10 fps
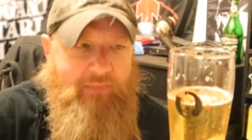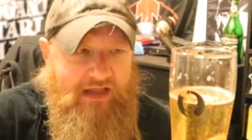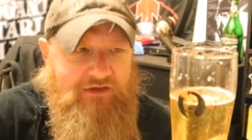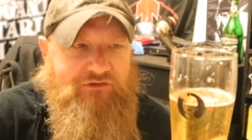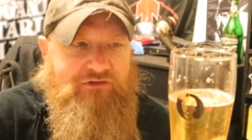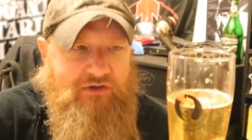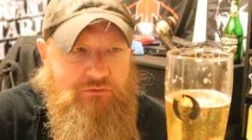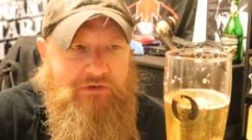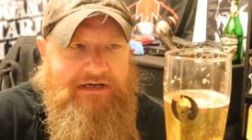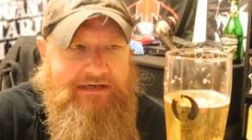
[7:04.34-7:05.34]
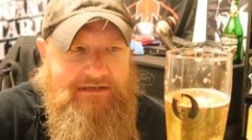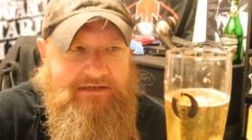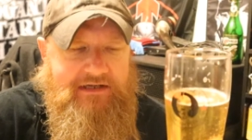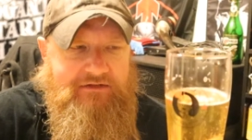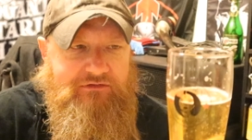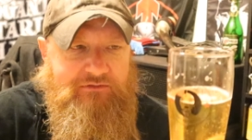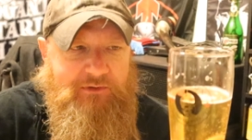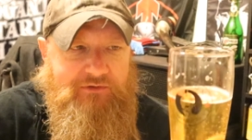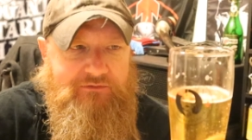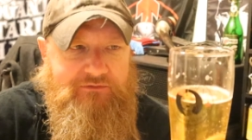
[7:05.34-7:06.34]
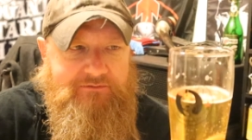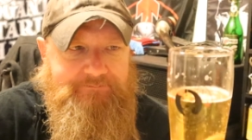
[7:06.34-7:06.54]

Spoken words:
It's so clean and smooth.